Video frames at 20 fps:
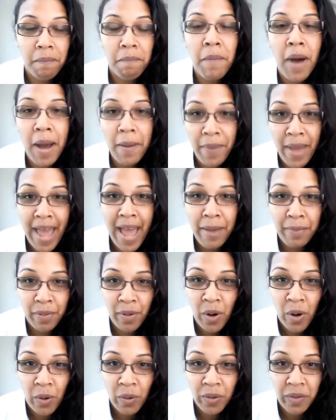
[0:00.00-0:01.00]
"My bad,
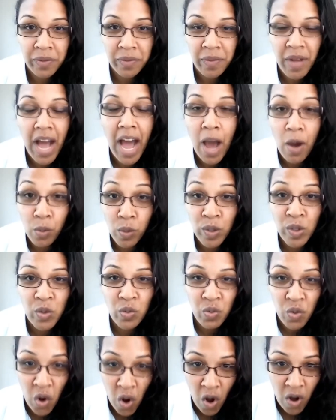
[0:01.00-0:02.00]
bro. I
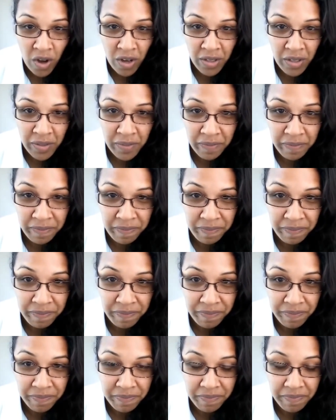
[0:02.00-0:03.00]
was wrong."
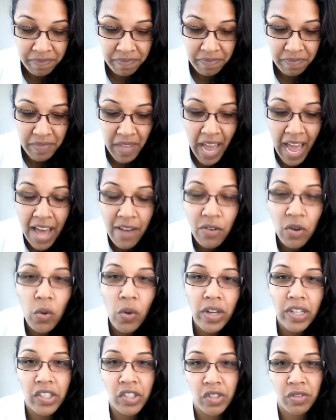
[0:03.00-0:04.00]
I have a
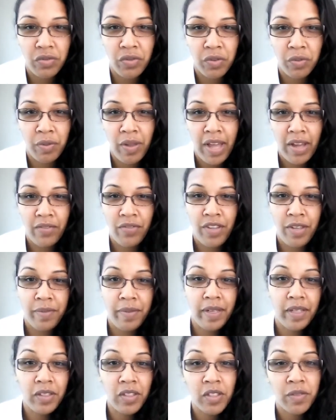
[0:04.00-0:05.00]
question for Black
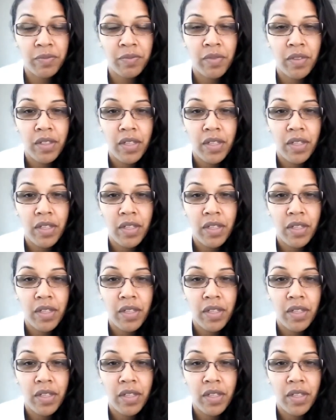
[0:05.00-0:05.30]
females.